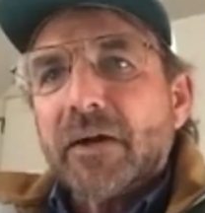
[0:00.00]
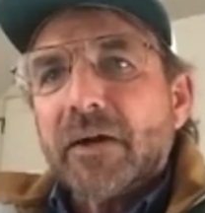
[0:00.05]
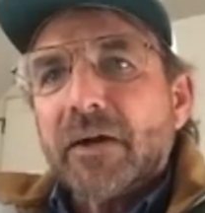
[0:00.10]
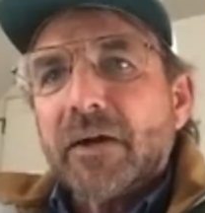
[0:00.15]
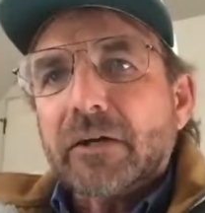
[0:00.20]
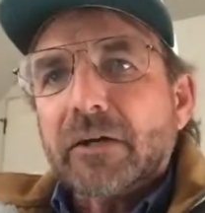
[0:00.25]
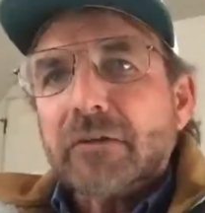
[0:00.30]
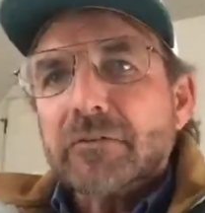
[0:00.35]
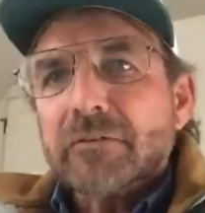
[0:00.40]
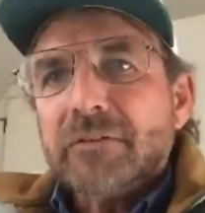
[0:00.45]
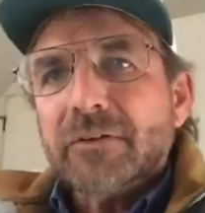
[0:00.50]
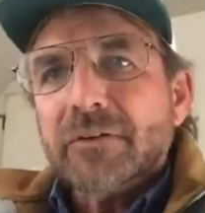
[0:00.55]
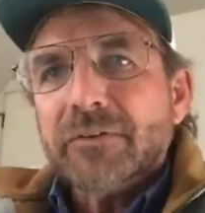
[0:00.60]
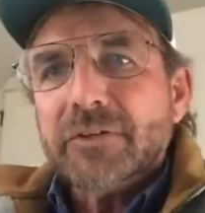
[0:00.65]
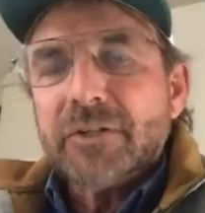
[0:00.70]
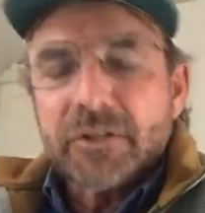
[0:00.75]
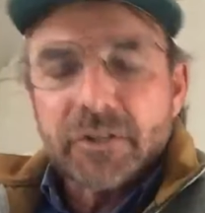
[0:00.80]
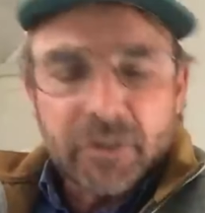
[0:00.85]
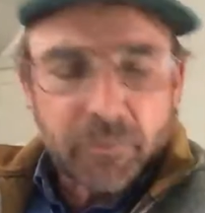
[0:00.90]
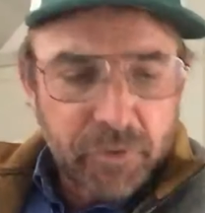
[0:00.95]
not gonna, you know, you didn't
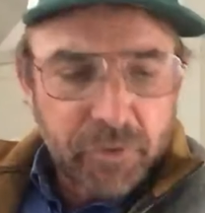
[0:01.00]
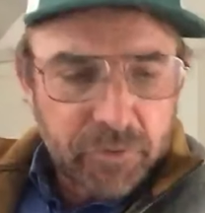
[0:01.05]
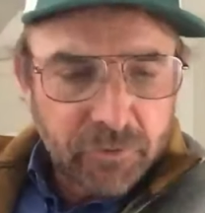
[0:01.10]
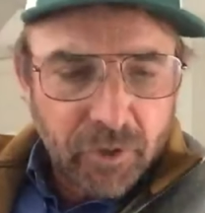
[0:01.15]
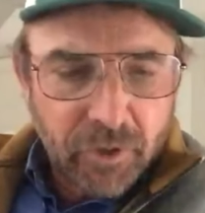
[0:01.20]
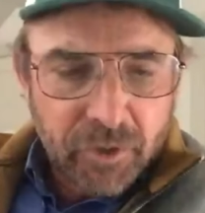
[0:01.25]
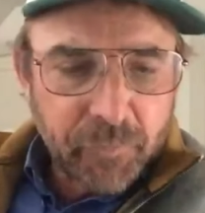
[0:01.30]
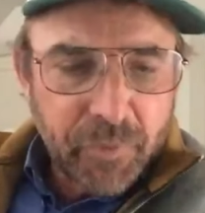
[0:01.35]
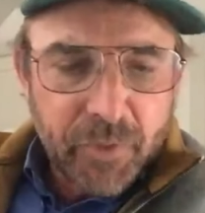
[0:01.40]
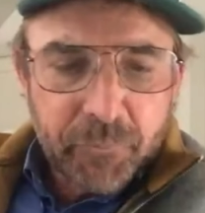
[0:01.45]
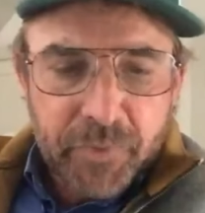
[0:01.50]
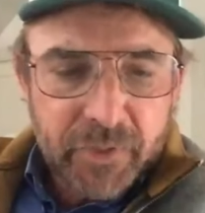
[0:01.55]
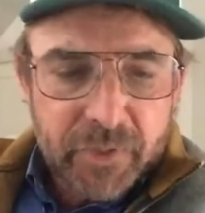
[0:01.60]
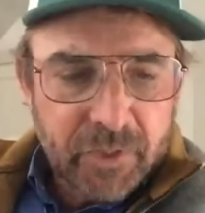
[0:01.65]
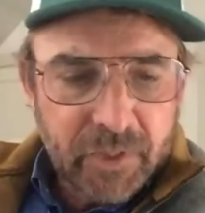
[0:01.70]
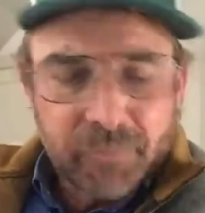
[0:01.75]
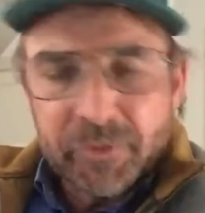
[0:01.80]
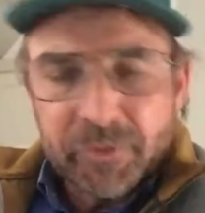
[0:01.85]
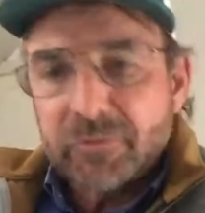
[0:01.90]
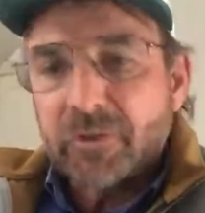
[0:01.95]
come here to talk about me, you
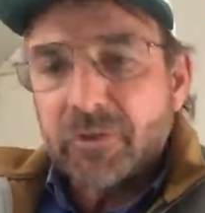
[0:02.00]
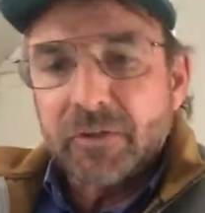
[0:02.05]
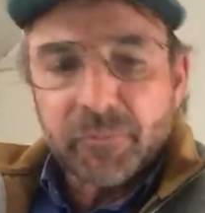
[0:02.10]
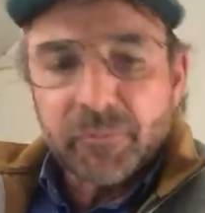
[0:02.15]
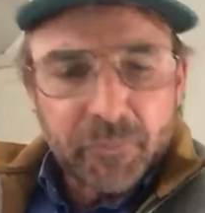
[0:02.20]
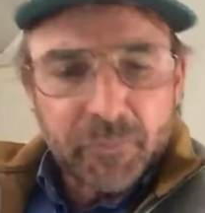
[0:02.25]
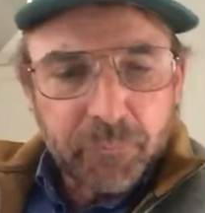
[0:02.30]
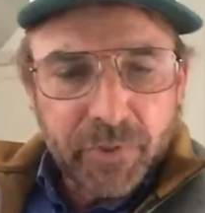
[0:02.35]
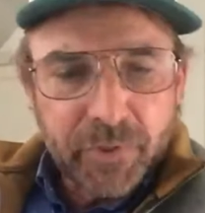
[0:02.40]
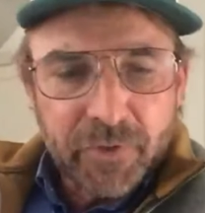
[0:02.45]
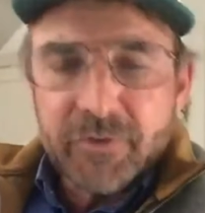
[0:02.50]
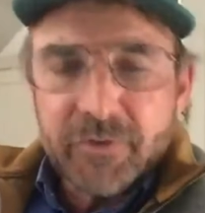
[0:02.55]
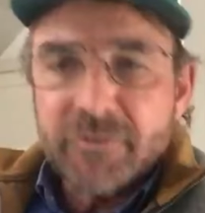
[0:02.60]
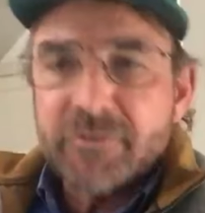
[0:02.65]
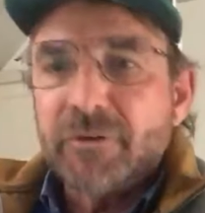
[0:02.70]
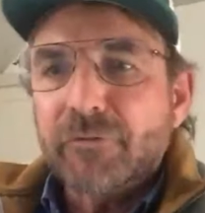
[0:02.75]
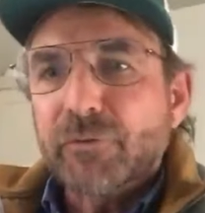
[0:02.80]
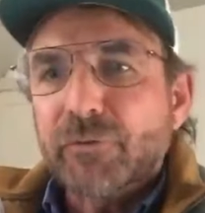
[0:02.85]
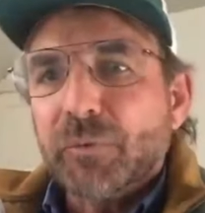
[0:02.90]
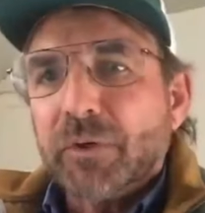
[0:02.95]
came here to talk about berries.
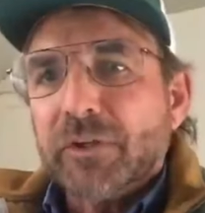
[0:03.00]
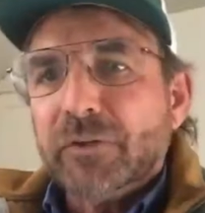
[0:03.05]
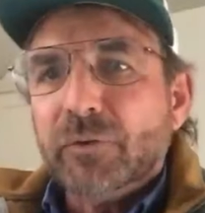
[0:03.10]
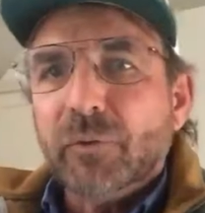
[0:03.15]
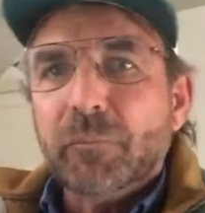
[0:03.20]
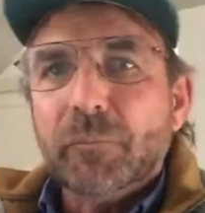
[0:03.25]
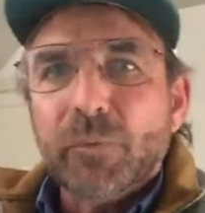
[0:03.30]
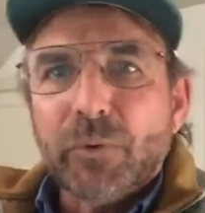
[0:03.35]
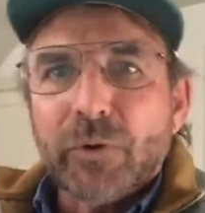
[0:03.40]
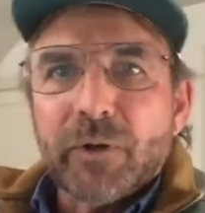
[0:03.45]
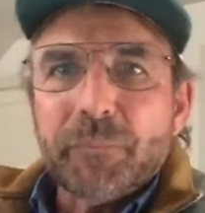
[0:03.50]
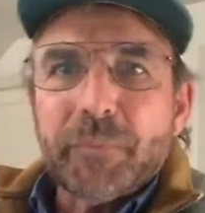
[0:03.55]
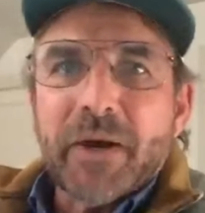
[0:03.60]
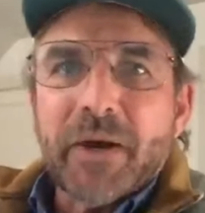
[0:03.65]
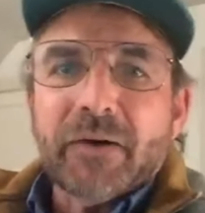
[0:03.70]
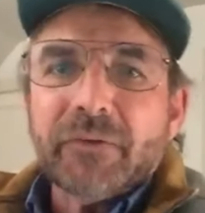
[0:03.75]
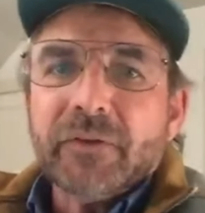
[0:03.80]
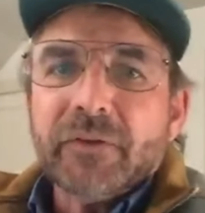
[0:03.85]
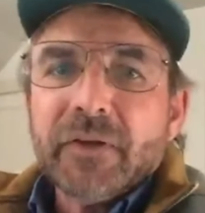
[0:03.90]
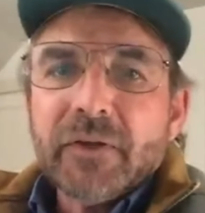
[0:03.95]
So if you want to know more
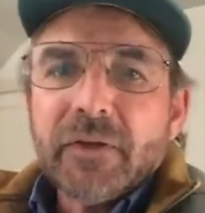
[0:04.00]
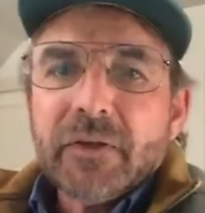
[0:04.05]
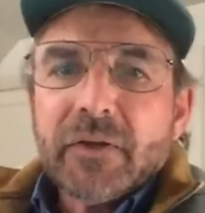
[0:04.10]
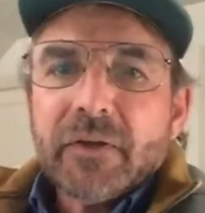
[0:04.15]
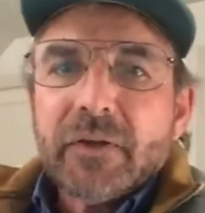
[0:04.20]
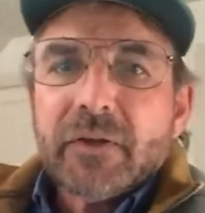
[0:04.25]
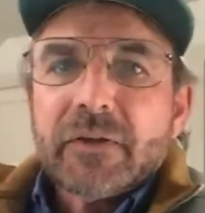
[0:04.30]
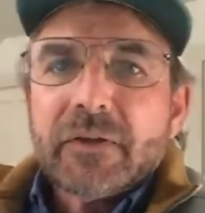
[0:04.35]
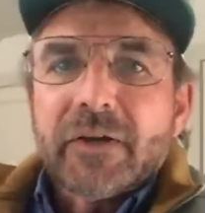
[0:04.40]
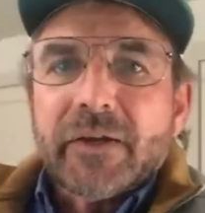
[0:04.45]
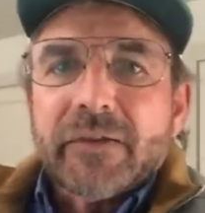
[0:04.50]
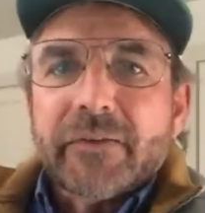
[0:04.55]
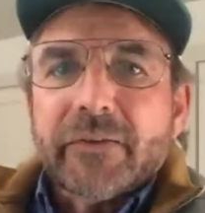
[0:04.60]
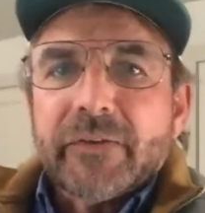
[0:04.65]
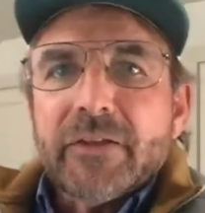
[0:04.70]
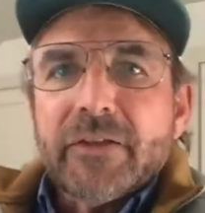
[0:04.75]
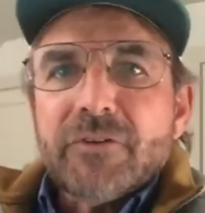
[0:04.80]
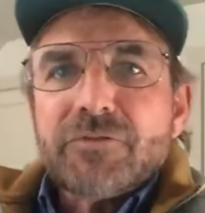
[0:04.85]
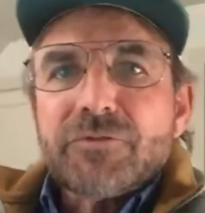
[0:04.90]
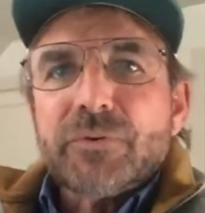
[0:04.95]
about kind
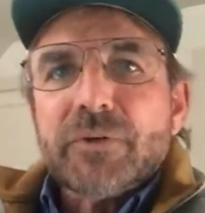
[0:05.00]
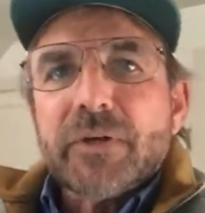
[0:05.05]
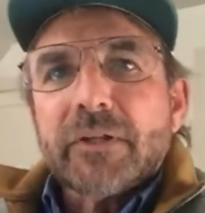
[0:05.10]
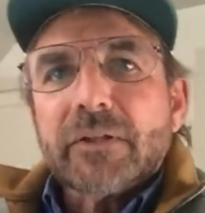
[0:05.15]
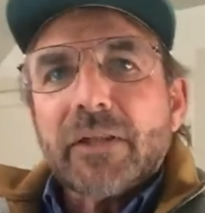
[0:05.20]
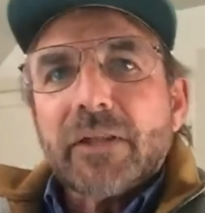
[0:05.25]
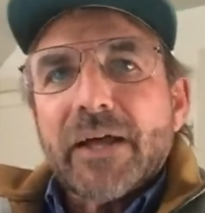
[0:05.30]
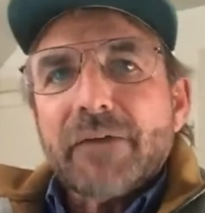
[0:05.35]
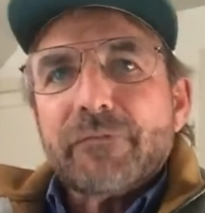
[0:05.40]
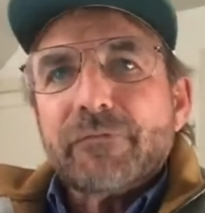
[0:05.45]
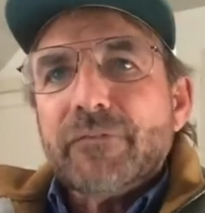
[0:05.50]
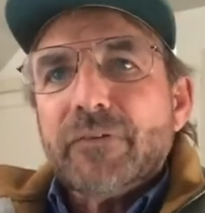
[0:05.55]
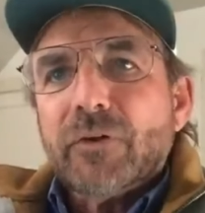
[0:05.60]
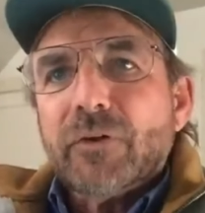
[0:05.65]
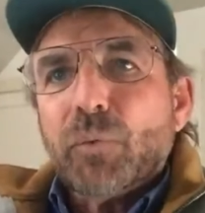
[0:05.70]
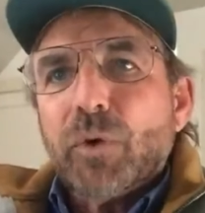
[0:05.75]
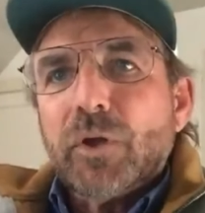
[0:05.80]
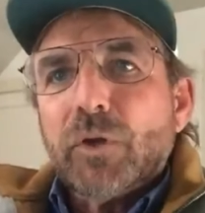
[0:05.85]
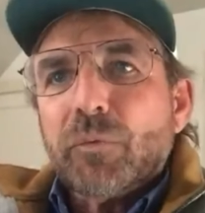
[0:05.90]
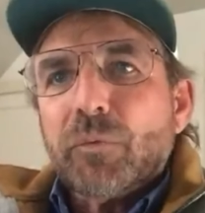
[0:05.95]
of history and life, you
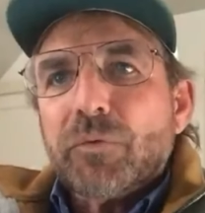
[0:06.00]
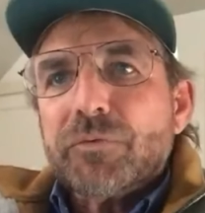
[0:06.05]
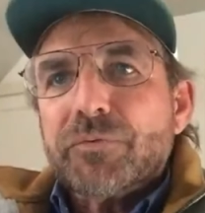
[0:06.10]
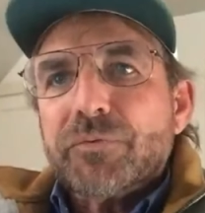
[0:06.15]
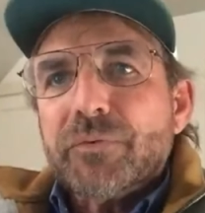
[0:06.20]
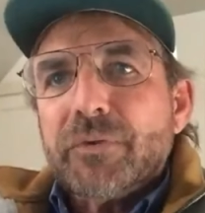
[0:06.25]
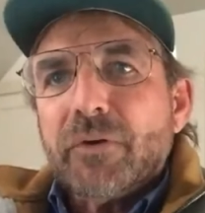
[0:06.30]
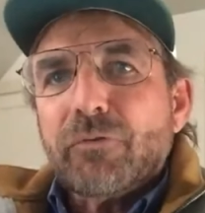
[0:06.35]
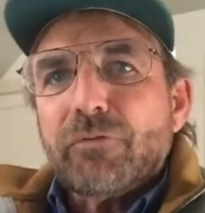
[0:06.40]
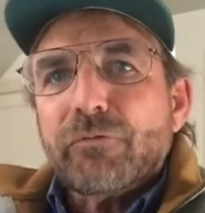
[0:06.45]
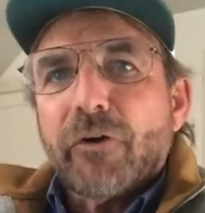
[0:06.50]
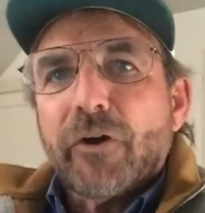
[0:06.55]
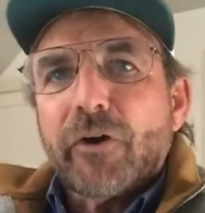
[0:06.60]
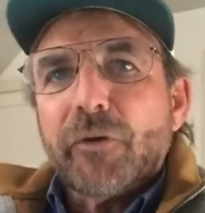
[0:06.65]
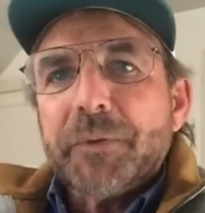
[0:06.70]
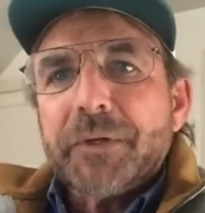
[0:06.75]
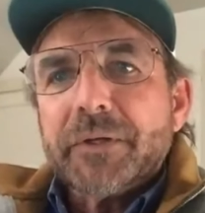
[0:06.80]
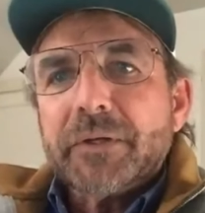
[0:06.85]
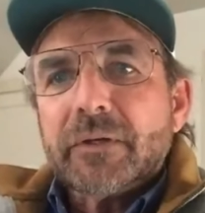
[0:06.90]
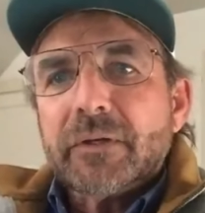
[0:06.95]
know, what was, you know,
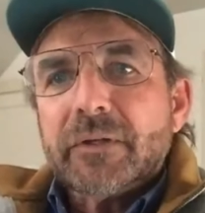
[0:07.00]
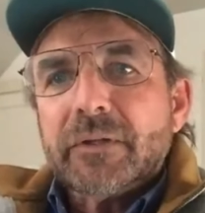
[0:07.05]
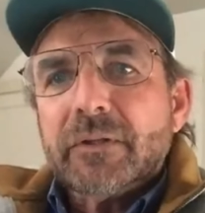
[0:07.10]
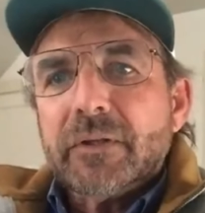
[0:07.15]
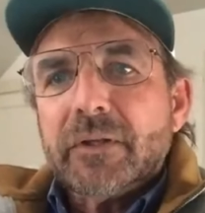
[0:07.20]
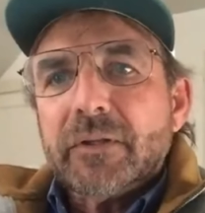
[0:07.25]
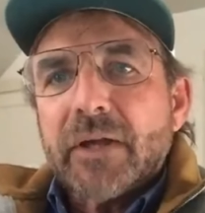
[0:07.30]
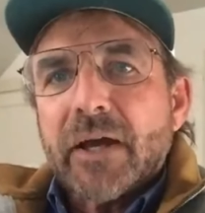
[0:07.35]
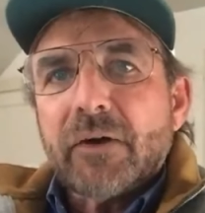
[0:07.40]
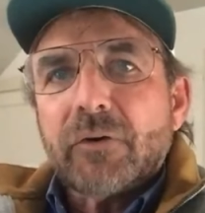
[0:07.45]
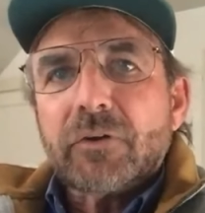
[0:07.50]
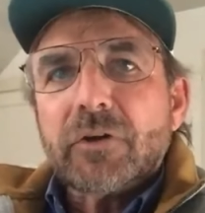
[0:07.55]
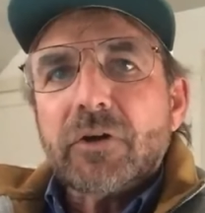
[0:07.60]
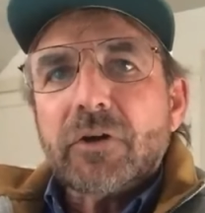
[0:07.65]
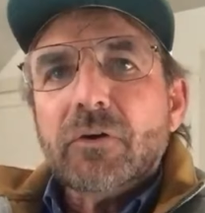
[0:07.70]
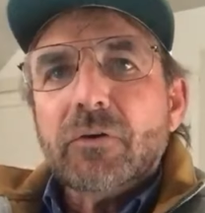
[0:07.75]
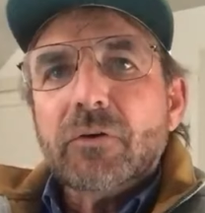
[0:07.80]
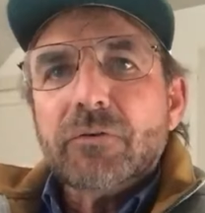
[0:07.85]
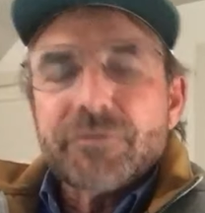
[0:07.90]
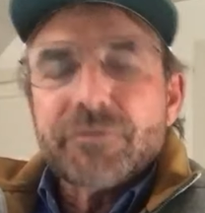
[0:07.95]
farming and, and how it
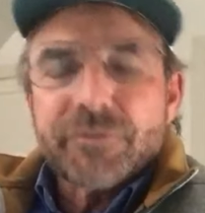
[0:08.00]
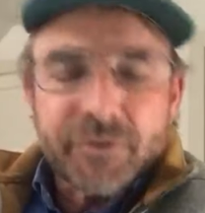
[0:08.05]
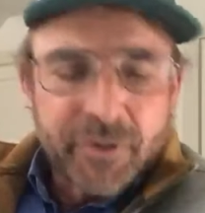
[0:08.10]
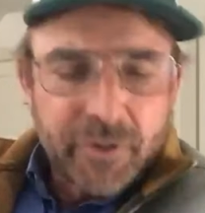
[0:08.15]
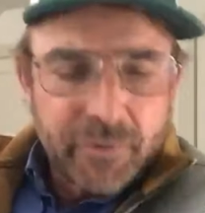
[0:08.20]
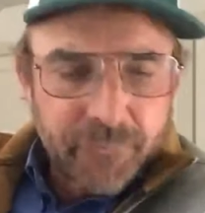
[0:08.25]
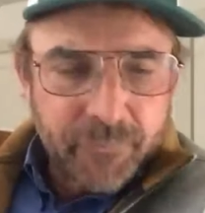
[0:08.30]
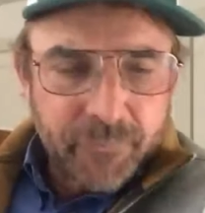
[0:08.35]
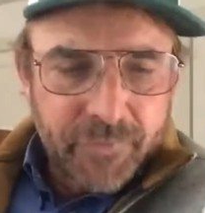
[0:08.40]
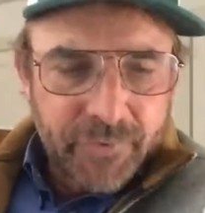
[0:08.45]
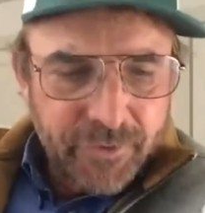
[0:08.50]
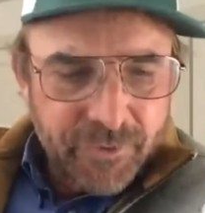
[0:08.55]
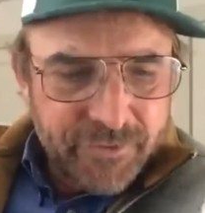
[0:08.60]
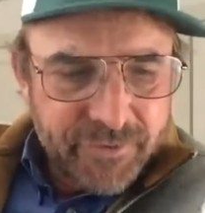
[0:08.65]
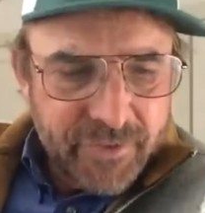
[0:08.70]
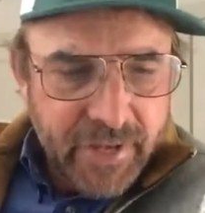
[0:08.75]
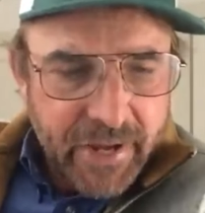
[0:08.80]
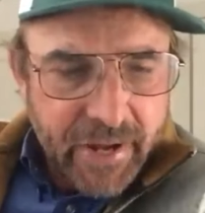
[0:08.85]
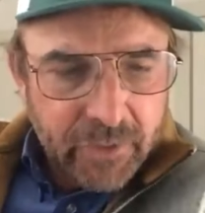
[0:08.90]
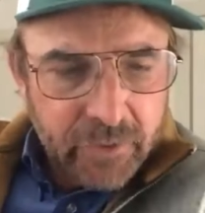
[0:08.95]
goes, um, there is
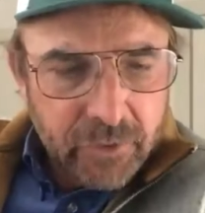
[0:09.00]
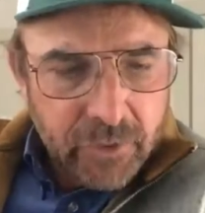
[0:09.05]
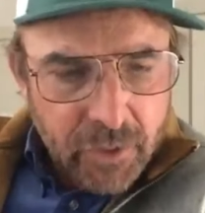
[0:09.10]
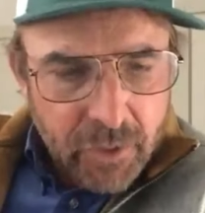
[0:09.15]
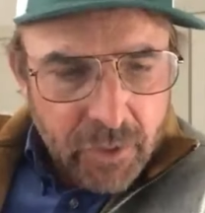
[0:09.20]
that.